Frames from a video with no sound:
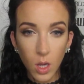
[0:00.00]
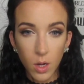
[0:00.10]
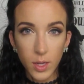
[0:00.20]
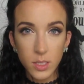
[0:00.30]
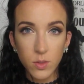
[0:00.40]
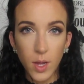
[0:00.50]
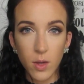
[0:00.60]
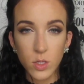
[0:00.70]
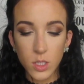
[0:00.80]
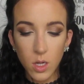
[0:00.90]
Alright, so
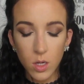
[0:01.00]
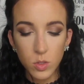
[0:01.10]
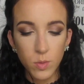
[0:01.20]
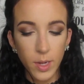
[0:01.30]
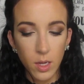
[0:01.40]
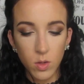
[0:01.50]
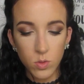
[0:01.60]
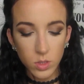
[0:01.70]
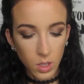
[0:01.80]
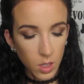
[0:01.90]
now just to contour my
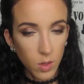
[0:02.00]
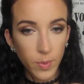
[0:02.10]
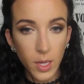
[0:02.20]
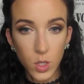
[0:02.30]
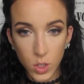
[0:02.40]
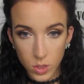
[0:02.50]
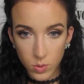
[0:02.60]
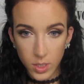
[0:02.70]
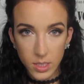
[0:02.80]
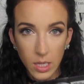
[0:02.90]
nose a little bit, just
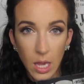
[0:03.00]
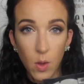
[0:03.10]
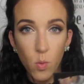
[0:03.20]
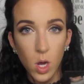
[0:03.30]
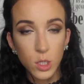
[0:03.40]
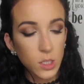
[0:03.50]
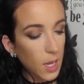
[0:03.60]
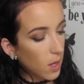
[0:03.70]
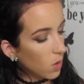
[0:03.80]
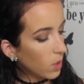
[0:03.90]
so it doesn't get washed
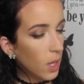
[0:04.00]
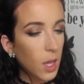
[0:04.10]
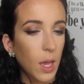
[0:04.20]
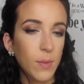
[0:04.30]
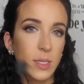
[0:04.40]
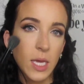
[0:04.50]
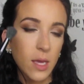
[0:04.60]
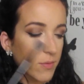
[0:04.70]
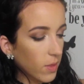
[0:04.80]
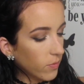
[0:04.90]
out, I'm going to
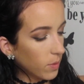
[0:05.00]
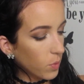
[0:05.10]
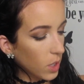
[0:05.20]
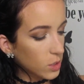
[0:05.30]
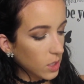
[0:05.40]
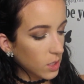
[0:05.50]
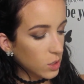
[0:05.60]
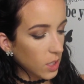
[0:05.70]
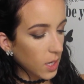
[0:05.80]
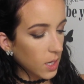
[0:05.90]
take a fluffy brush in the
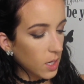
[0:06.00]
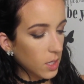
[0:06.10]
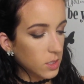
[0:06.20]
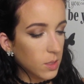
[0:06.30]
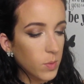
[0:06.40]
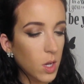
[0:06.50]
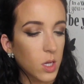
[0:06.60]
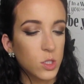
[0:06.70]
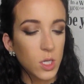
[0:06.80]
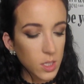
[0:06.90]
shade
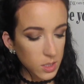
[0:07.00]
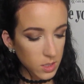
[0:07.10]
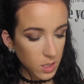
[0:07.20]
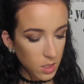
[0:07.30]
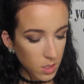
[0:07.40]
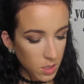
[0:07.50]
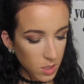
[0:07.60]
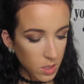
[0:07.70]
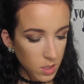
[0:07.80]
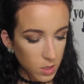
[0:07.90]
Subconscious.
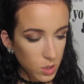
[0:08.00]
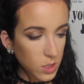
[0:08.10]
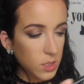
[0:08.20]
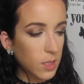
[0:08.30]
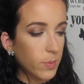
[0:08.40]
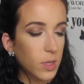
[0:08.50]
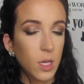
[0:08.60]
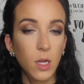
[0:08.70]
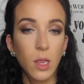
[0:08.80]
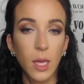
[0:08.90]
Just dip in
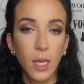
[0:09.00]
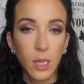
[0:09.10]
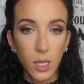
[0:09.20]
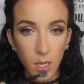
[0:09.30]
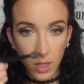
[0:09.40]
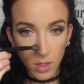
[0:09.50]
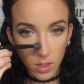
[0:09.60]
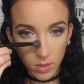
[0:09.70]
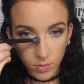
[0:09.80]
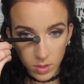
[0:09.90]
there lightly
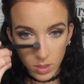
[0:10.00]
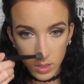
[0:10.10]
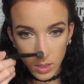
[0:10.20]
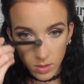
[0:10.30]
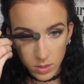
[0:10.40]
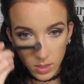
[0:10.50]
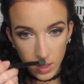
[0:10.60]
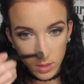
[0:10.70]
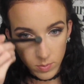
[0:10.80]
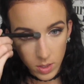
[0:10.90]
and run this down the
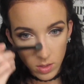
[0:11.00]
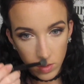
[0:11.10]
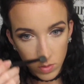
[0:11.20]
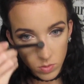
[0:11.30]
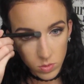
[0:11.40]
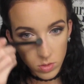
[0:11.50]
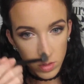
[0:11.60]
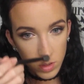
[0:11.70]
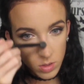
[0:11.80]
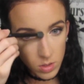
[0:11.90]
sides of my nose